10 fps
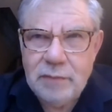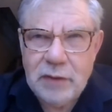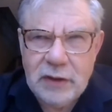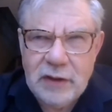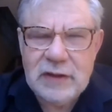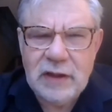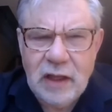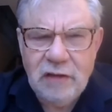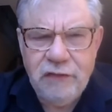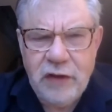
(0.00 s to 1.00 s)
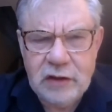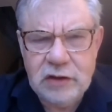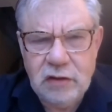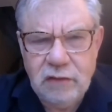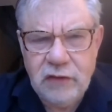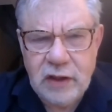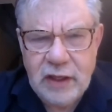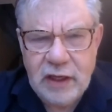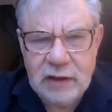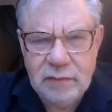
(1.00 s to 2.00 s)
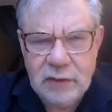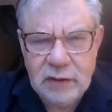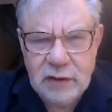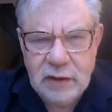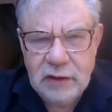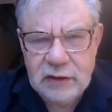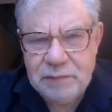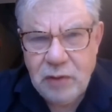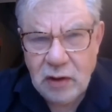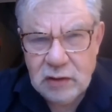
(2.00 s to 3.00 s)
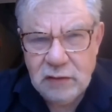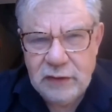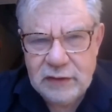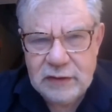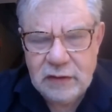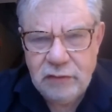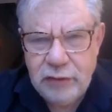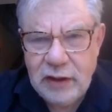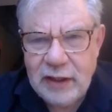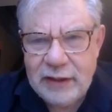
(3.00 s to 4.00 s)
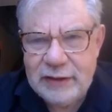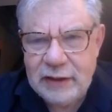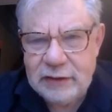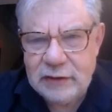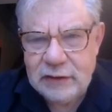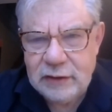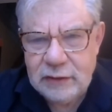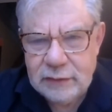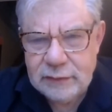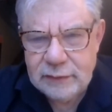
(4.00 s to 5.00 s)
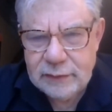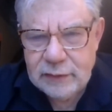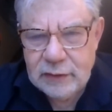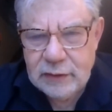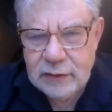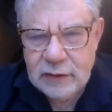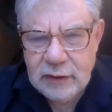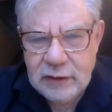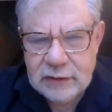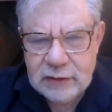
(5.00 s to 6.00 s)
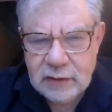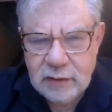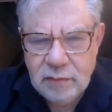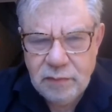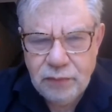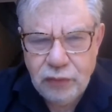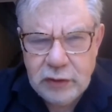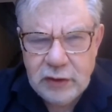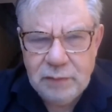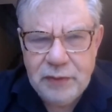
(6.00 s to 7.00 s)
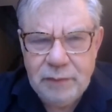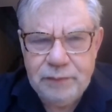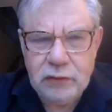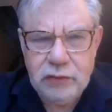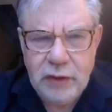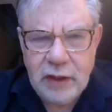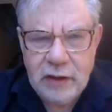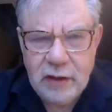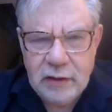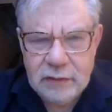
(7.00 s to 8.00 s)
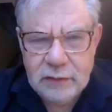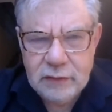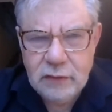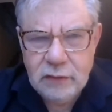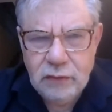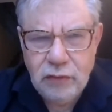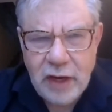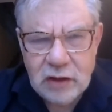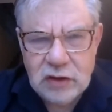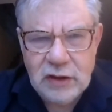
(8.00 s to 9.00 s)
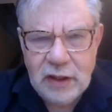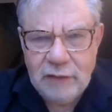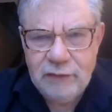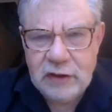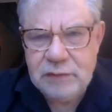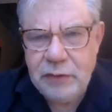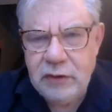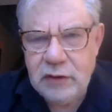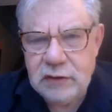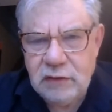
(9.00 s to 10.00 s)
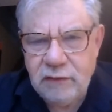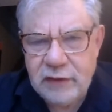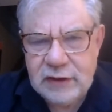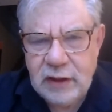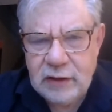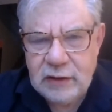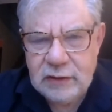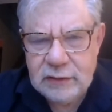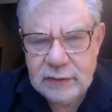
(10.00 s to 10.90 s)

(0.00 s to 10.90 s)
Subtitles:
But there's another function of the academy, and it's part of its real identity. It's putting people together who actually have experience of ASEAN.